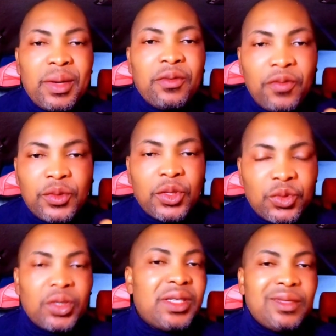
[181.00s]
about futures
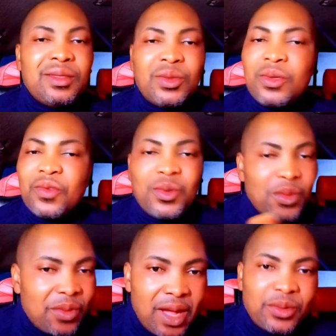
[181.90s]
trading, you don't even
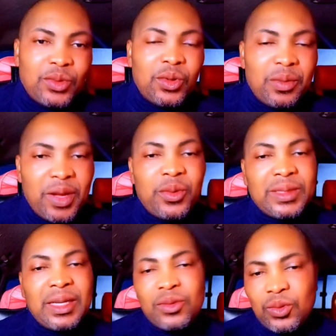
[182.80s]
know how to go about
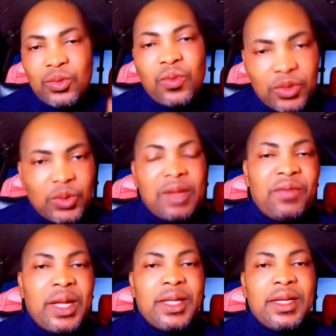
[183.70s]
it, how to do
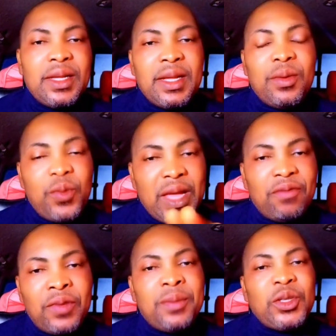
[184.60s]
whatsoever, we are
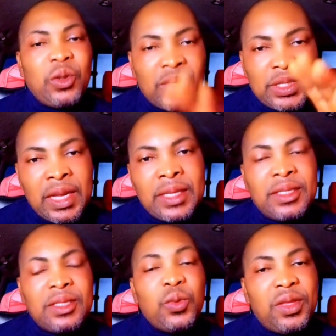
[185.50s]
very much on
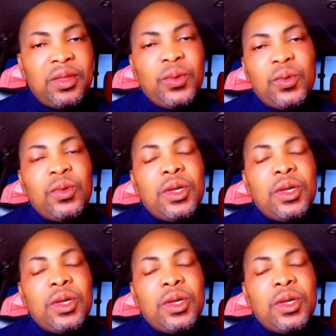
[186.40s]
ground with you.